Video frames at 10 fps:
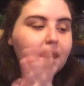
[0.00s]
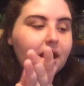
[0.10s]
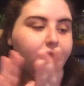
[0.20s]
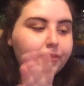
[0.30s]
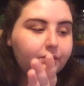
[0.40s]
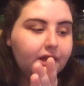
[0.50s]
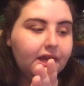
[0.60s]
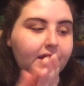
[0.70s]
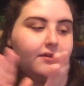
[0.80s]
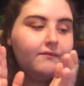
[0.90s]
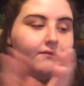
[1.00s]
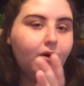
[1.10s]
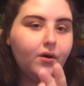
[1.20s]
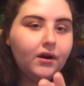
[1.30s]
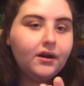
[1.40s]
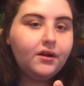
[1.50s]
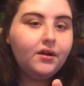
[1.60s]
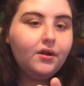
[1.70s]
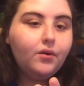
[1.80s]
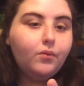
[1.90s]
and 3, 4,
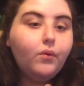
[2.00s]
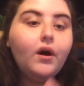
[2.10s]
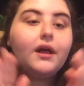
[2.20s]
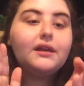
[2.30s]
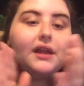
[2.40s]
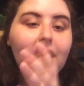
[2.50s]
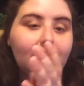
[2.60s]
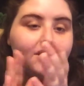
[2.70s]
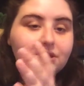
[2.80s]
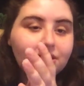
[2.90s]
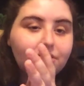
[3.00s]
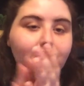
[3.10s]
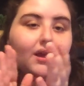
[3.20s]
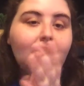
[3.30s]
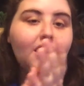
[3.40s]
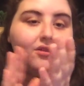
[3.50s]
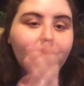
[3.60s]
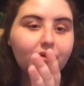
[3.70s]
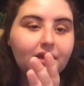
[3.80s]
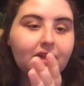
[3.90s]
1 and 2 and
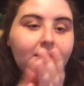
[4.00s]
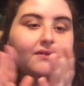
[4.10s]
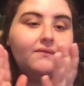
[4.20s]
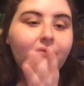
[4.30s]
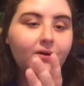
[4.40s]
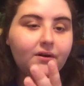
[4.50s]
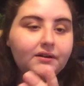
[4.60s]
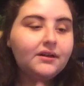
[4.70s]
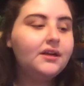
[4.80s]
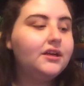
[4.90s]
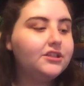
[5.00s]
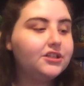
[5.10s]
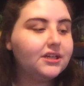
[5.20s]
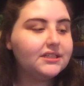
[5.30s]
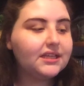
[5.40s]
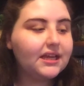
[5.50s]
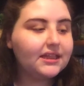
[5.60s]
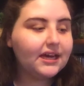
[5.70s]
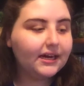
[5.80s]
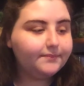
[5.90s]
3, 4, just like
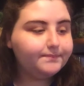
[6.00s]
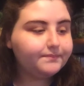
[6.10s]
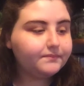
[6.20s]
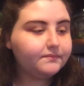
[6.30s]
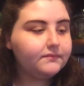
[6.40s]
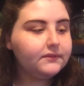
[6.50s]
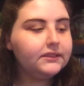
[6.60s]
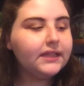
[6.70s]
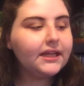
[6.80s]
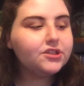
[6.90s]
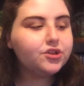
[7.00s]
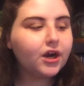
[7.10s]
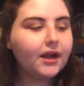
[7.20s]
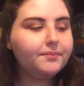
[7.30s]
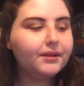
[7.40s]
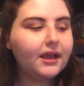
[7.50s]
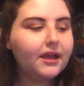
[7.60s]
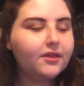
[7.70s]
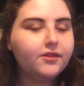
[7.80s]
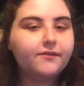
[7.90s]
that. Let's try
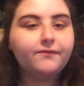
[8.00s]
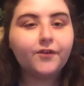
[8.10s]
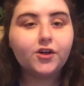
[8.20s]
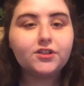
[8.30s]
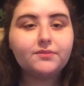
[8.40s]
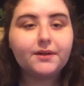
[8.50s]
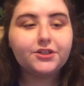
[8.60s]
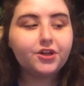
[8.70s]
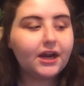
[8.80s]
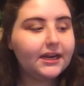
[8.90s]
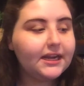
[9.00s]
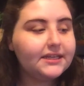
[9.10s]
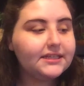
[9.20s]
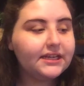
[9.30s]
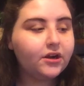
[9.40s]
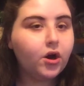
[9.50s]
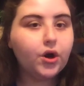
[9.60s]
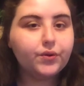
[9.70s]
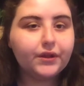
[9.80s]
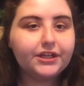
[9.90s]
playing the first measure at 18
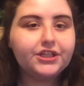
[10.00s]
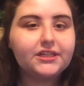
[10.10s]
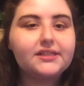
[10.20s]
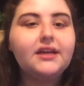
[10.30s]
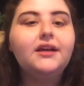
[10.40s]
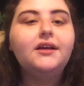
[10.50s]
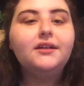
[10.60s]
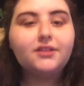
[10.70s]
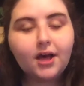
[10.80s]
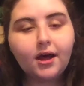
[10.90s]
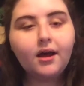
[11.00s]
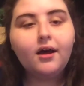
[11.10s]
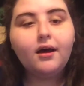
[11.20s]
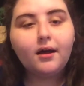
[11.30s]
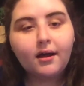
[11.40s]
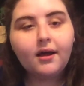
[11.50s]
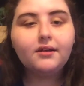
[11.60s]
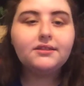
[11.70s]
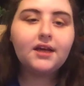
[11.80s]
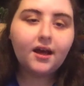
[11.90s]
only, just ta,
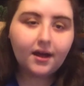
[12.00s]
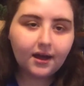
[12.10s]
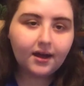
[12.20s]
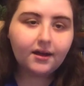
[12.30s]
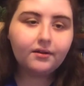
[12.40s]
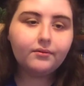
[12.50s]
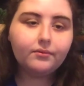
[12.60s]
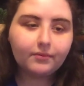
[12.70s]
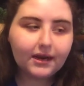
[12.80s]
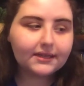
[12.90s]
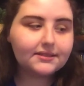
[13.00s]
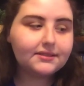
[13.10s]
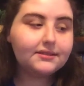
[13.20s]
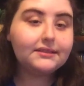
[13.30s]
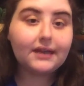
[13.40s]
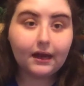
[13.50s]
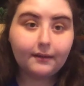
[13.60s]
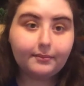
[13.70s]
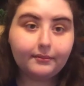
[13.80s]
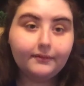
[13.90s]
ta, rest,
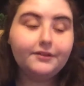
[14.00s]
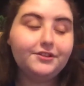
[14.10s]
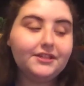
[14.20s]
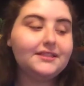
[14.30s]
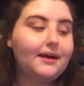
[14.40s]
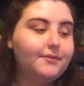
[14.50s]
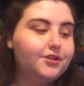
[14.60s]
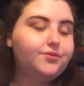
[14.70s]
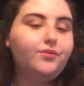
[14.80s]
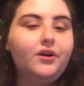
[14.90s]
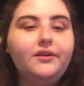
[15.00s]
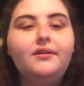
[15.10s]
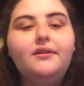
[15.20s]
stop. Just that much. 1,